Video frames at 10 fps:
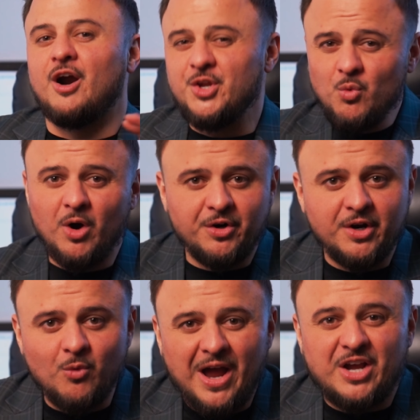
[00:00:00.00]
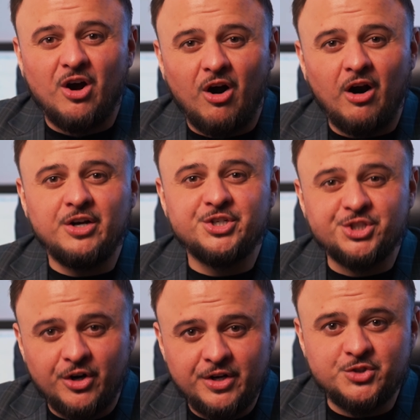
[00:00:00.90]
Are you wondering why car
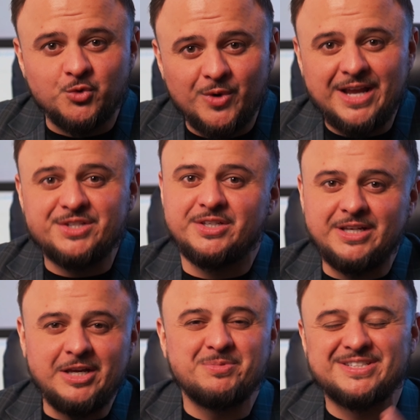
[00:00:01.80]
insurance rates keep